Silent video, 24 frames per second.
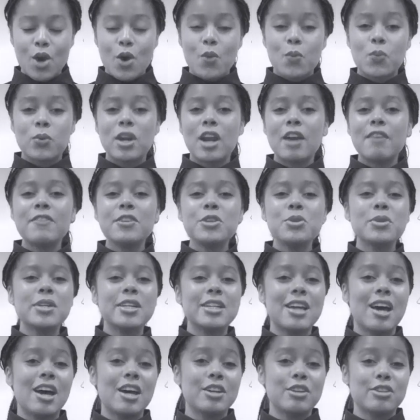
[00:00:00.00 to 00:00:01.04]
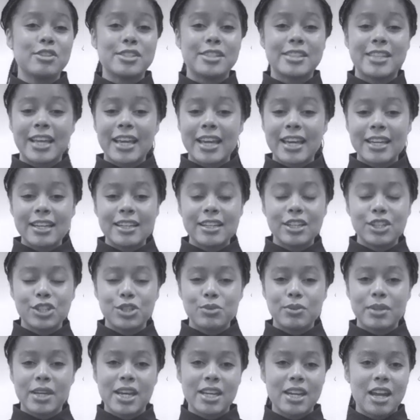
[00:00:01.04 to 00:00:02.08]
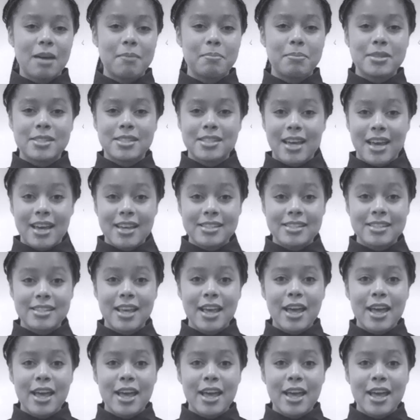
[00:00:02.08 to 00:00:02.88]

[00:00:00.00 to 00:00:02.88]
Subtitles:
"Whatever you cannot understand, you cannot possess."